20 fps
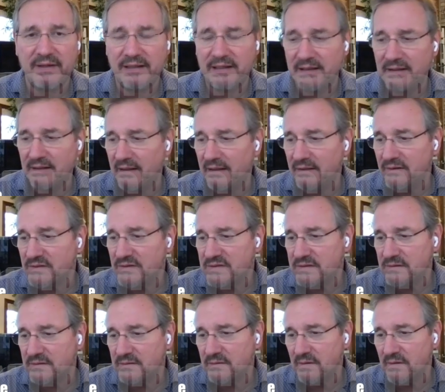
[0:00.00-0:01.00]
I, I used
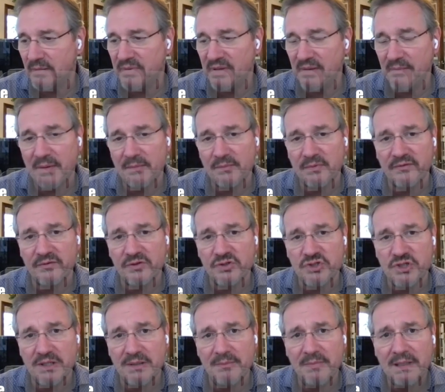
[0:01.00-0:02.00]
to uh, be a member of a
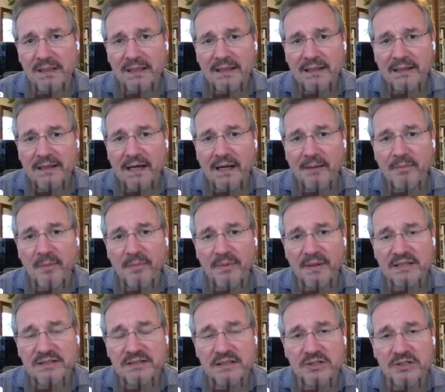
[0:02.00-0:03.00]
gym, uh, but
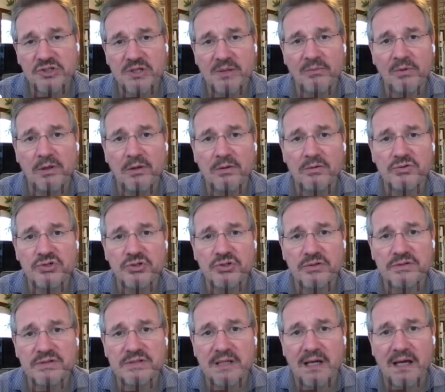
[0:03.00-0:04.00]
because of the gym
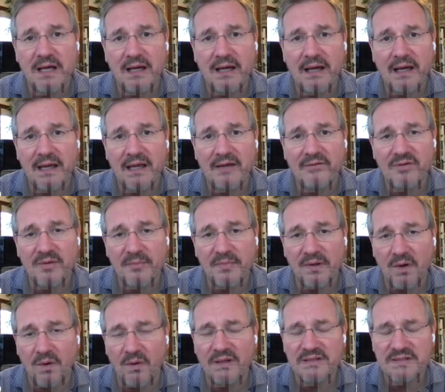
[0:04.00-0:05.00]
closures, uh, I haven't been
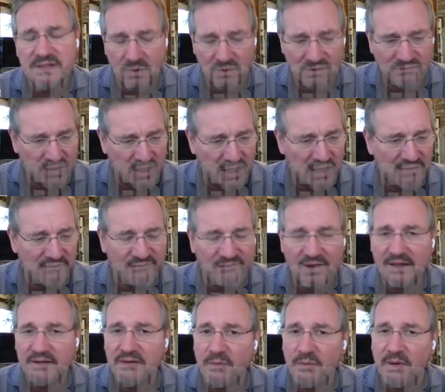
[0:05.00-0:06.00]
going. So I've got to
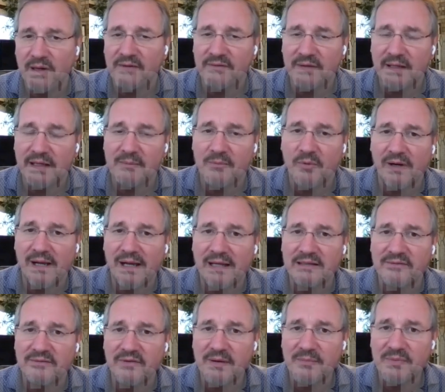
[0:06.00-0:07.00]
find a way of getting more
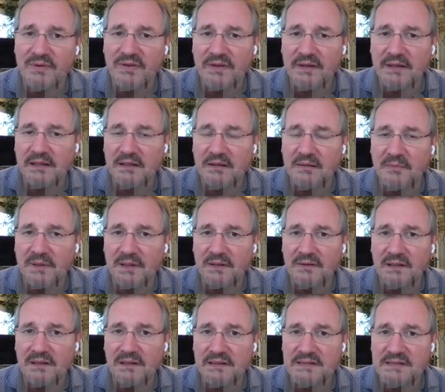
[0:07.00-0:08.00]
active. And I've been thinking
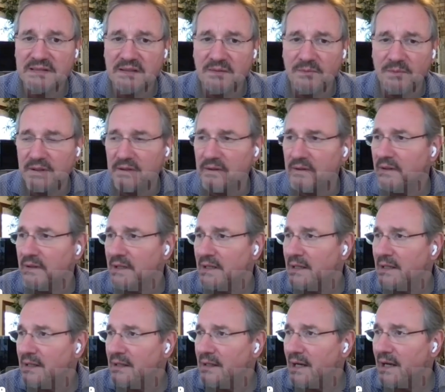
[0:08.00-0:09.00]
about, at least in the winter,
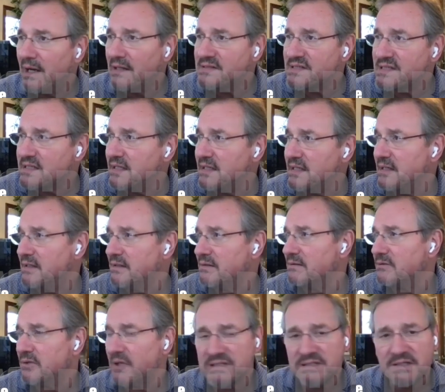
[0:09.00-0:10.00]
uh, skiing,
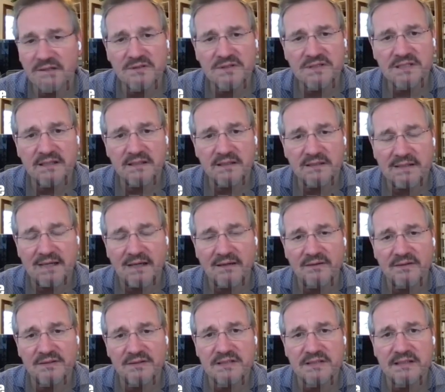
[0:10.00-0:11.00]
cross country skiing,
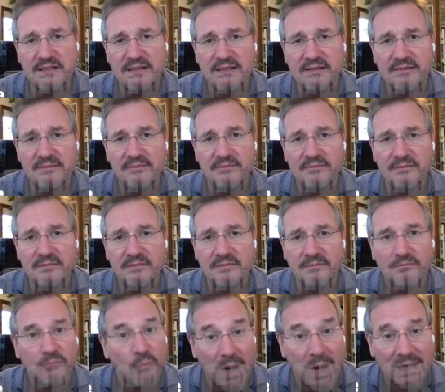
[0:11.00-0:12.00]
downhill skiing,
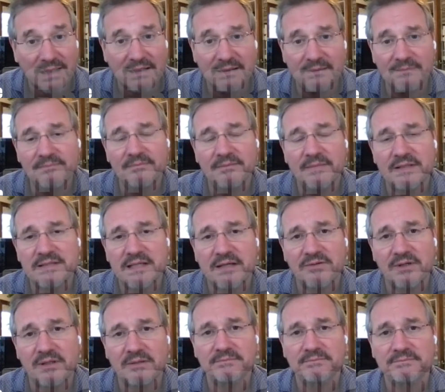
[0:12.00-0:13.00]
walking,
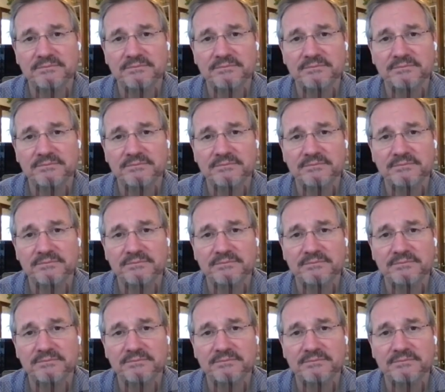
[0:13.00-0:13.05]
etc.